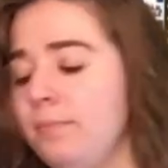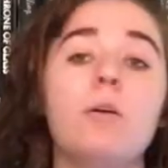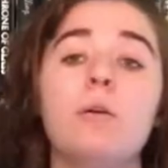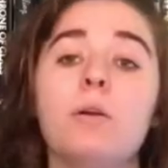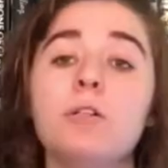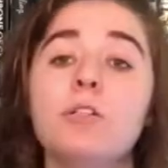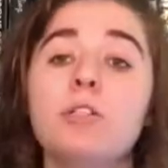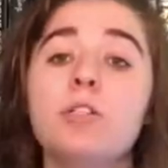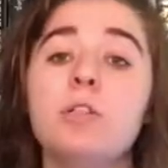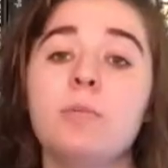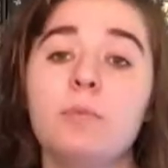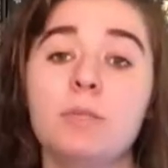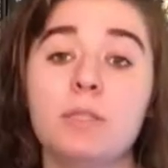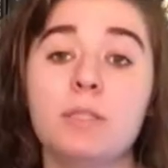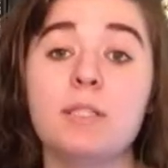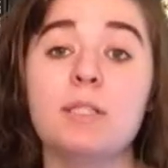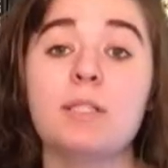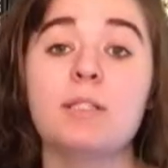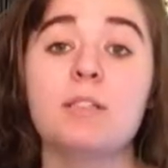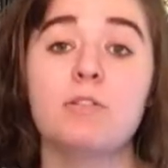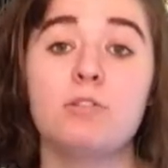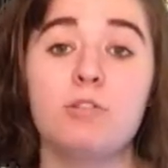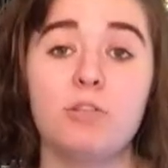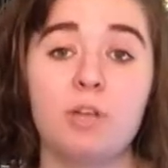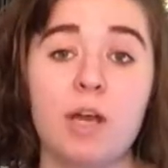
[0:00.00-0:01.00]
Question number
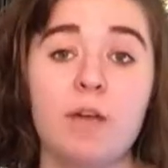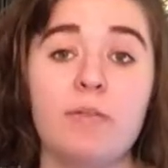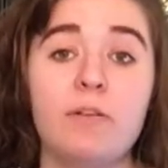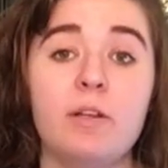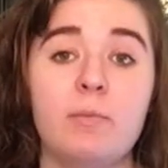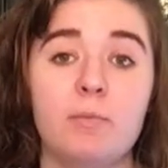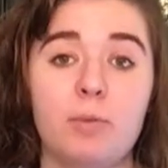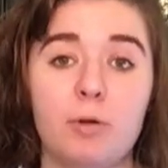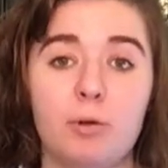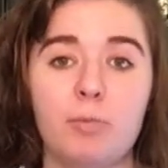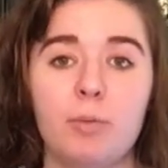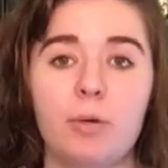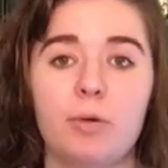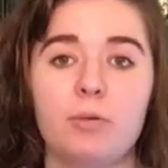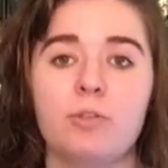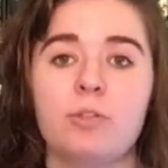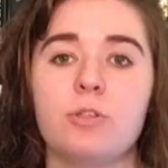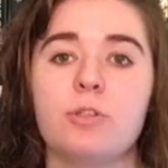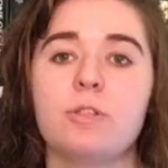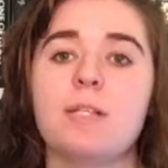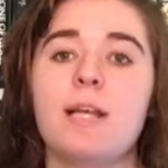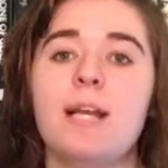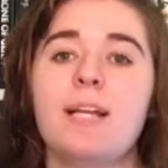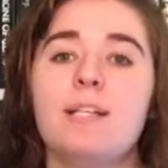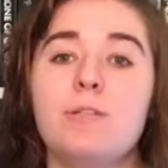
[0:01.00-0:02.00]
6 is, do you have any book
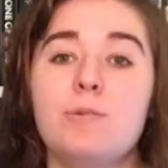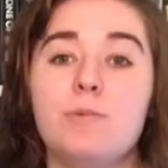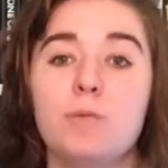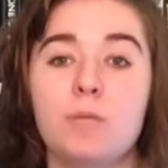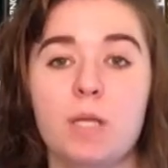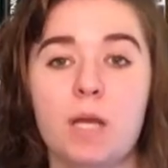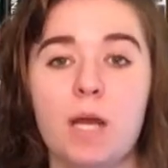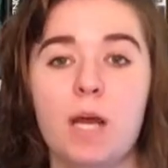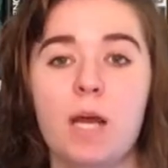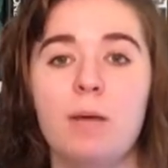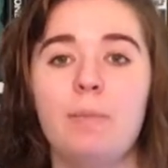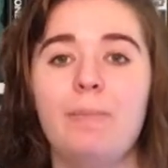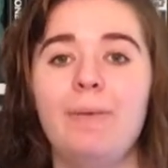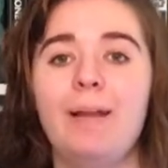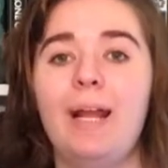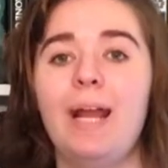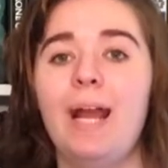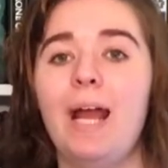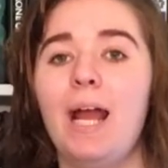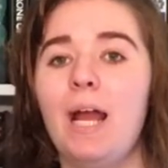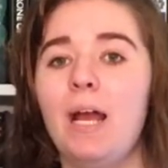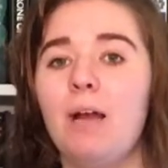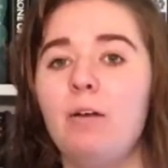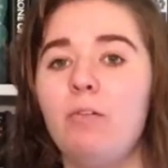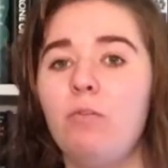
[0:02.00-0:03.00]
posters? I do not, but I
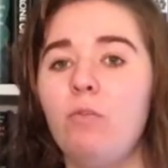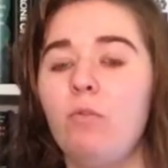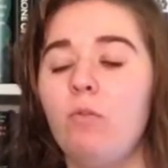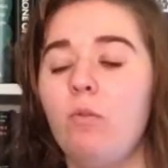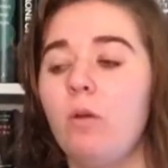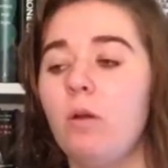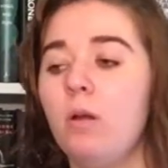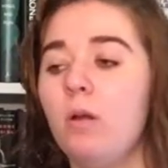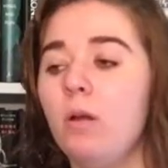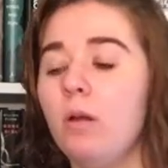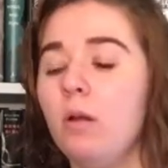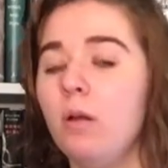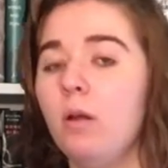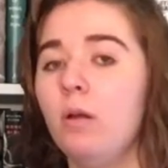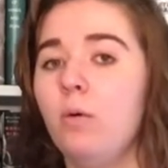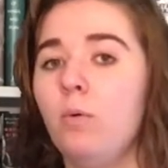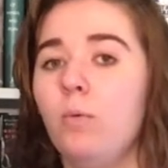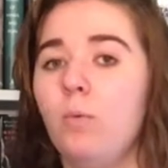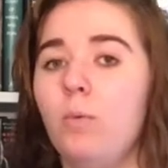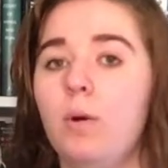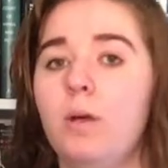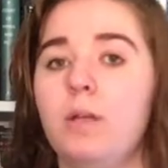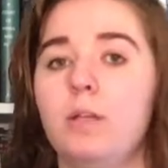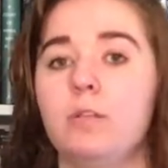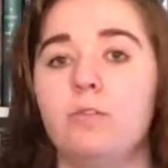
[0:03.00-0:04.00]
have
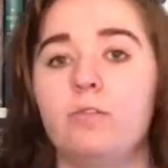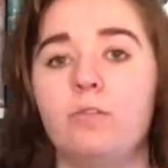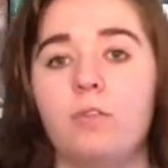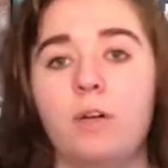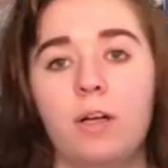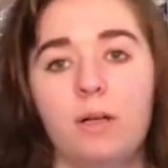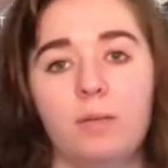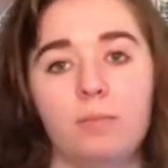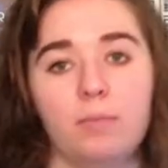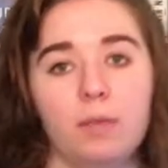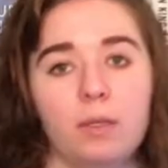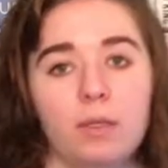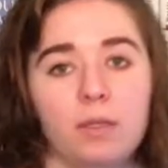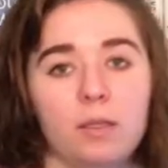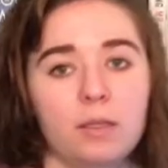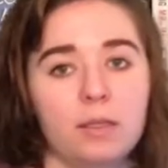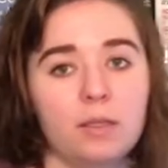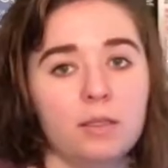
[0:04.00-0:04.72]
one from